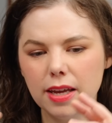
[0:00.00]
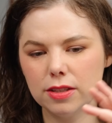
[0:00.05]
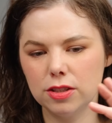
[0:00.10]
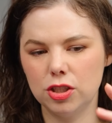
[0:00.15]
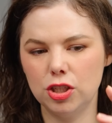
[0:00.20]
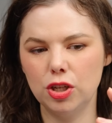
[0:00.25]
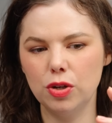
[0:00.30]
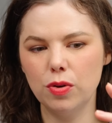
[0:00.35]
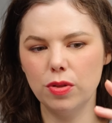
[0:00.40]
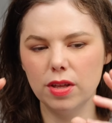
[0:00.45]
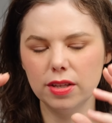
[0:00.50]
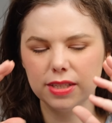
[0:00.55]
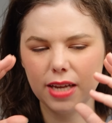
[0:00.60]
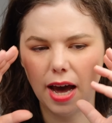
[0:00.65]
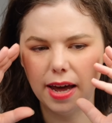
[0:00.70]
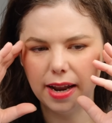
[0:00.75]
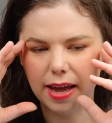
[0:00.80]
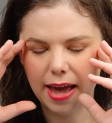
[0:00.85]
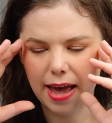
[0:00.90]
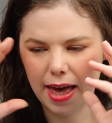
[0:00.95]
is too, this
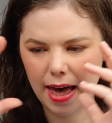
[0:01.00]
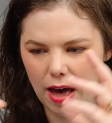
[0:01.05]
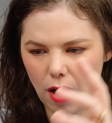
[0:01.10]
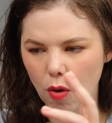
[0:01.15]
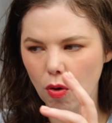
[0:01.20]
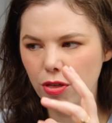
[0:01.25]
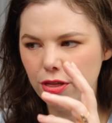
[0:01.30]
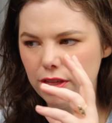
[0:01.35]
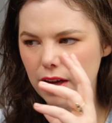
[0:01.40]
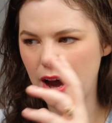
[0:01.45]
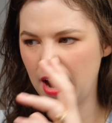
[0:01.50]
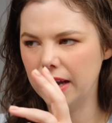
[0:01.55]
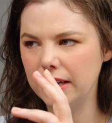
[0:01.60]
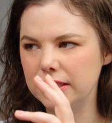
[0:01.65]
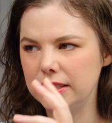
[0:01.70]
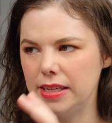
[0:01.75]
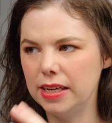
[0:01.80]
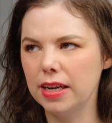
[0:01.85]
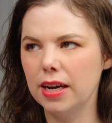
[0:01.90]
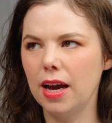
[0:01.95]
kind of health
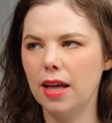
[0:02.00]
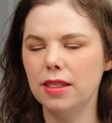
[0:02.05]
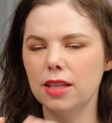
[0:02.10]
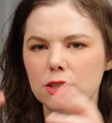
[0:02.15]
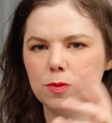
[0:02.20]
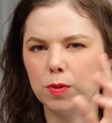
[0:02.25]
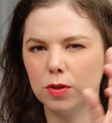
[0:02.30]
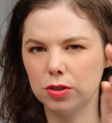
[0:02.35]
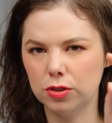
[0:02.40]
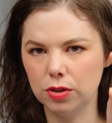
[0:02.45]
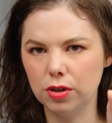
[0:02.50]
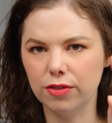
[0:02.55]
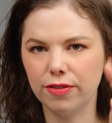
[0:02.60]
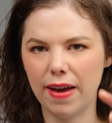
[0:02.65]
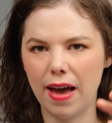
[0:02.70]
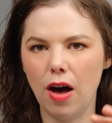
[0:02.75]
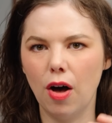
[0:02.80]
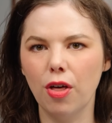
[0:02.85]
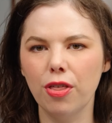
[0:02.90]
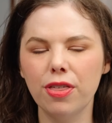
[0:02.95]
idea and this pursuit of
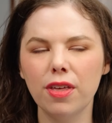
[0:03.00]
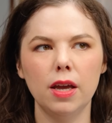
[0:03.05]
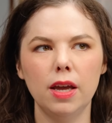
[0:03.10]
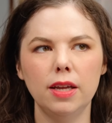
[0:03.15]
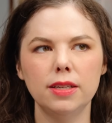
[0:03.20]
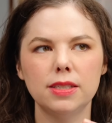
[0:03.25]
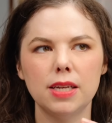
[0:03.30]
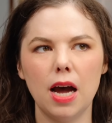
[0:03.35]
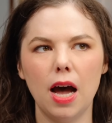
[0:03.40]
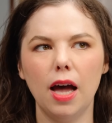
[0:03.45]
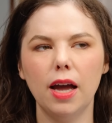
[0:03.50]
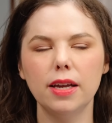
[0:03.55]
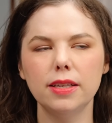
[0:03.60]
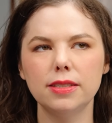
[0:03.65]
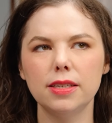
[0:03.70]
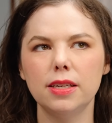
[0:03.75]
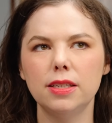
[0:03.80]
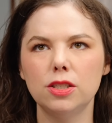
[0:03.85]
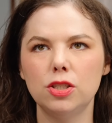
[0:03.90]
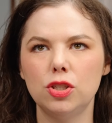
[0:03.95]
health, it ties
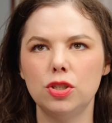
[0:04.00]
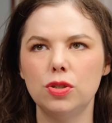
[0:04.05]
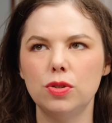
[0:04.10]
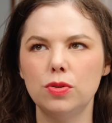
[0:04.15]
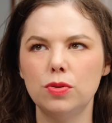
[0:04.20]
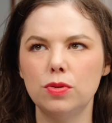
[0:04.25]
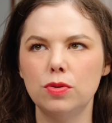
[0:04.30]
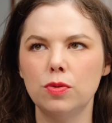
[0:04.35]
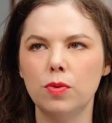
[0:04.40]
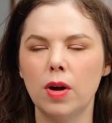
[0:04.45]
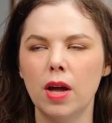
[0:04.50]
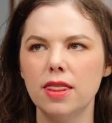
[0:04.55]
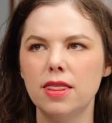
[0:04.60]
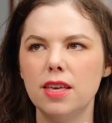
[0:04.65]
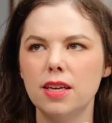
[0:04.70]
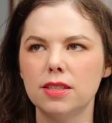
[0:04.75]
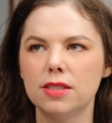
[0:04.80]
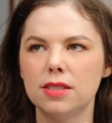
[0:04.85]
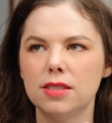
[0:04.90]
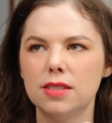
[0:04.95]
into
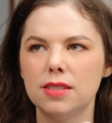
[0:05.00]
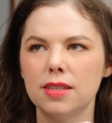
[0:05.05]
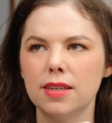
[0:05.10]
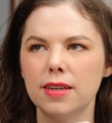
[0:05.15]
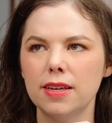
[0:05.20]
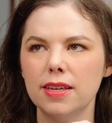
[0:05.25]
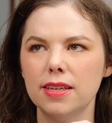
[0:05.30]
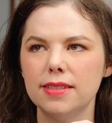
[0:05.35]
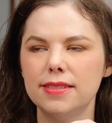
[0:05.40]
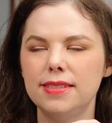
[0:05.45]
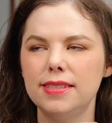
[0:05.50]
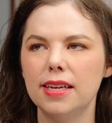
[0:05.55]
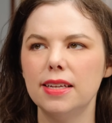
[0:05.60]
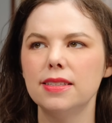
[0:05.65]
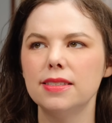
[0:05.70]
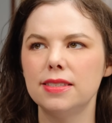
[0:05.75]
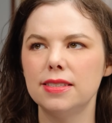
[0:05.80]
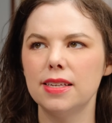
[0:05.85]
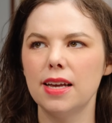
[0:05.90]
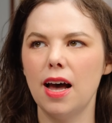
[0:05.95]
this
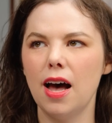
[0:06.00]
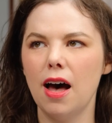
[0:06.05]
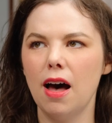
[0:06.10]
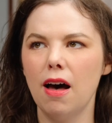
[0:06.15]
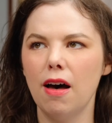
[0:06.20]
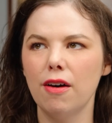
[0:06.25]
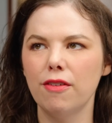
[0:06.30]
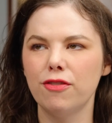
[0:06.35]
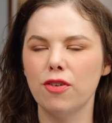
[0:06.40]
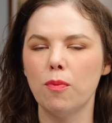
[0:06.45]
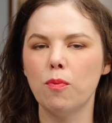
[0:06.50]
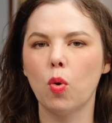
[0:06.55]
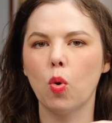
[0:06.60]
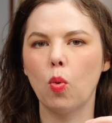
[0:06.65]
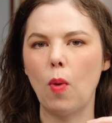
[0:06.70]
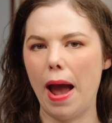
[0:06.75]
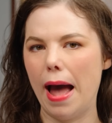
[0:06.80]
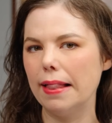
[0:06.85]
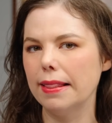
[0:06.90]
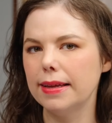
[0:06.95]
sense of
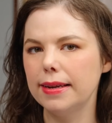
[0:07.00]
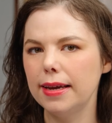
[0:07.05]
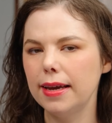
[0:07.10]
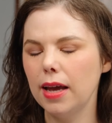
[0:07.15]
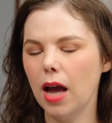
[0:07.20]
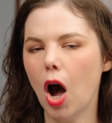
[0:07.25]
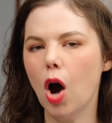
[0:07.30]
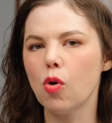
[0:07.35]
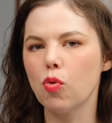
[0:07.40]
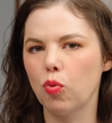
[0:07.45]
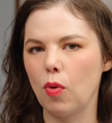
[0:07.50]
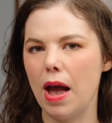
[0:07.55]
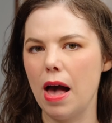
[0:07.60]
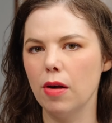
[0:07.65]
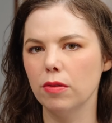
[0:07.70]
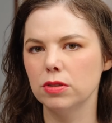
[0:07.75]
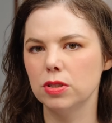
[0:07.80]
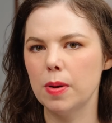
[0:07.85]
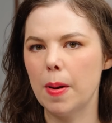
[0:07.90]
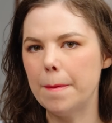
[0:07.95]
morality
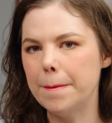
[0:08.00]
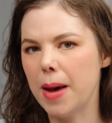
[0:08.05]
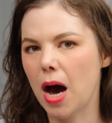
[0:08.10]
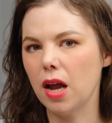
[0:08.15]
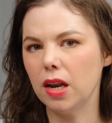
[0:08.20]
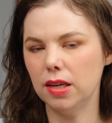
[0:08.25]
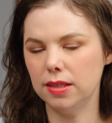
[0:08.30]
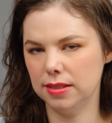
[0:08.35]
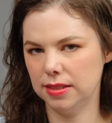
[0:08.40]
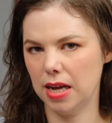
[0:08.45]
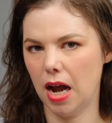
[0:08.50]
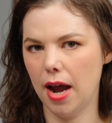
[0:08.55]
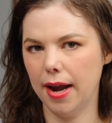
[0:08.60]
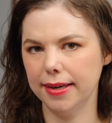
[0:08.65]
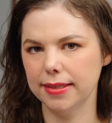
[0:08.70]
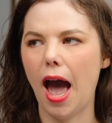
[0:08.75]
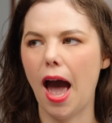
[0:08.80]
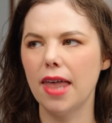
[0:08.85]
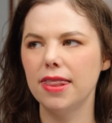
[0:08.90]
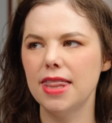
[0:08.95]
around body
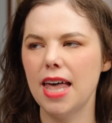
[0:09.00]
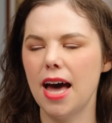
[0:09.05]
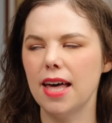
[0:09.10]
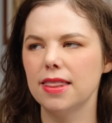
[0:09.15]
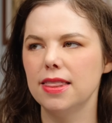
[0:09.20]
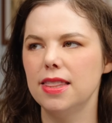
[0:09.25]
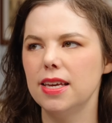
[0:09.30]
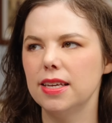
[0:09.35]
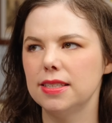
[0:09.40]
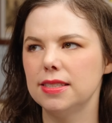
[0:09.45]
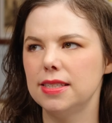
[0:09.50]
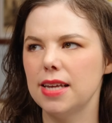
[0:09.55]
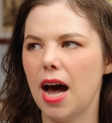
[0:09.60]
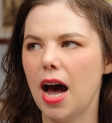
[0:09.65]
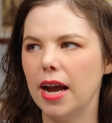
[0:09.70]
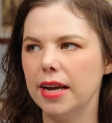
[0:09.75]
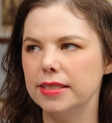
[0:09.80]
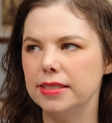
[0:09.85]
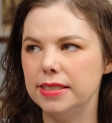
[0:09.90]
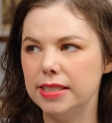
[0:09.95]
size and that this
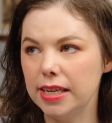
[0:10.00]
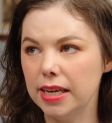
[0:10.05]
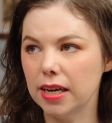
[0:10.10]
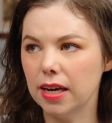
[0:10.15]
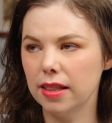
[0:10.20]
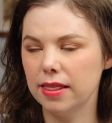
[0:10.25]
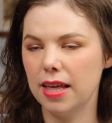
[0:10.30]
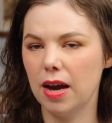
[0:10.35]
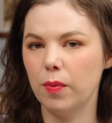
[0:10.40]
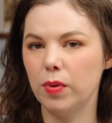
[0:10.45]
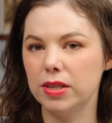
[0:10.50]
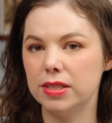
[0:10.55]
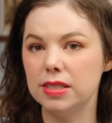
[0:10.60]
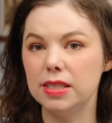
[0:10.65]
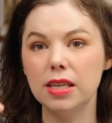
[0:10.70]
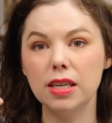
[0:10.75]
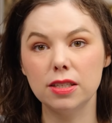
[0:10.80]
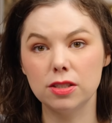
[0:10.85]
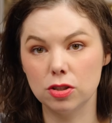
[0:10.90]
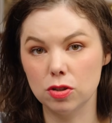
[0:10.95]
idea that we
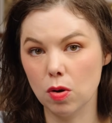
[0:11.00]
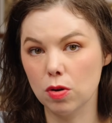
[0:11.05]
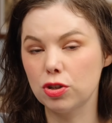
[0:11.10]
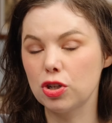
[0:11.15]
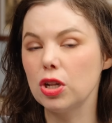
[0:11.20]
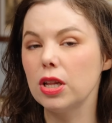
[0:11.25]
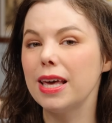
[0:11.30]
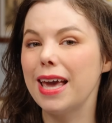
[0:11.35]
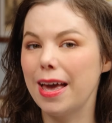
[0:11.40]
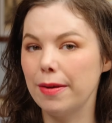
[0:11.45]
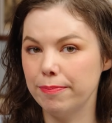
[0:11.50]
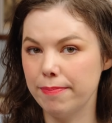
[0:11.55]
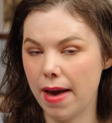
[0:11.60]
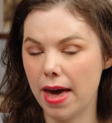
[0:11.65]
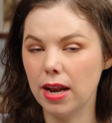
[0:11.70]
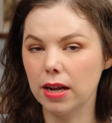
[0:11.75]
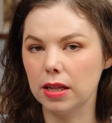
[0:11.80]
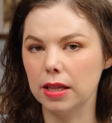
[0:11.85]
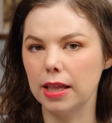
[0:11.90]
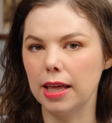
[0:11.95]
see socially and
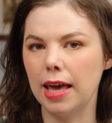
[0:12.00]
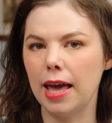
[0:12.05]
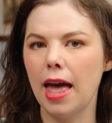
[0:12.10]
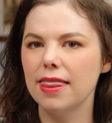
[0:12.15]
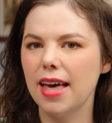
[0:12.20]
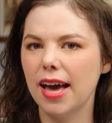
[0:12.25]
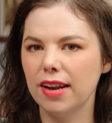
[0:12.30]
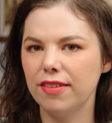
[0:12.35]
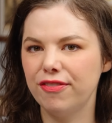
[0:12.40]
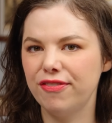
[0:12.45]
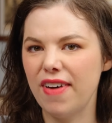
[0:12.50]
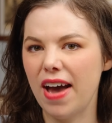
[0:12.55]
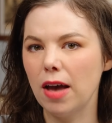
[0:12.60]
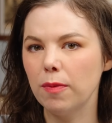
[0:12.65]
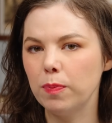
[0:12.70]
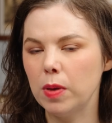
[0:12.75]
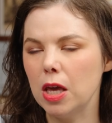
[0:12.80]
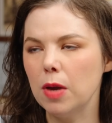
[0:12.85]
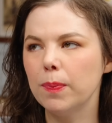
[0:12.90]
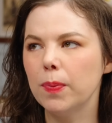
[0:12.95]
medically that
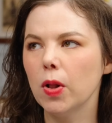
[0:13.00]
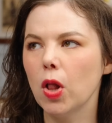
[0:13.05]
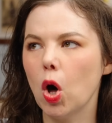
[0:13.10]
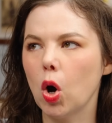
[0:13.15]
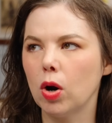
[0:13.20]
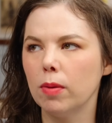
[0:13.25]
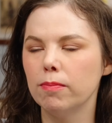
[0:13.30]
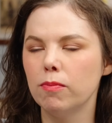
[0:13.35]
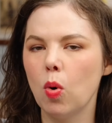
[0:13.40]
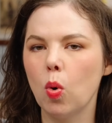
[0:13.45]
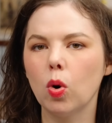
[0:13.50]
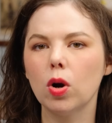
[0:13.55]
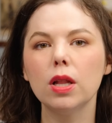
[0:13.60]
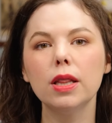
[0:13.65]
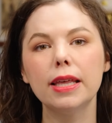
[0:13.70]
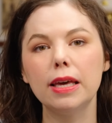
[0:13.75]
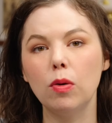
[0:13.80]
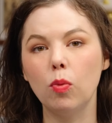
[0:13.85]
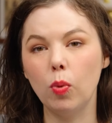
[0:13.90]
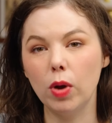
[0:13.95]
fat people are
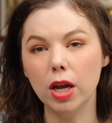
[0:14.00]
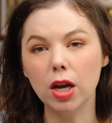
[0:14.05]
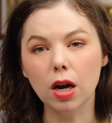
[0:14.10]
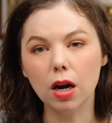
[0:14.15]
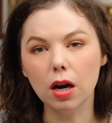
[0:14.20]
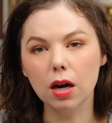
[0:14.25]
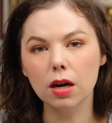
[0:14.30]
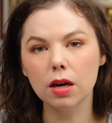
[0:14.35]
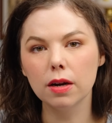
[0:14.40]
morally weaker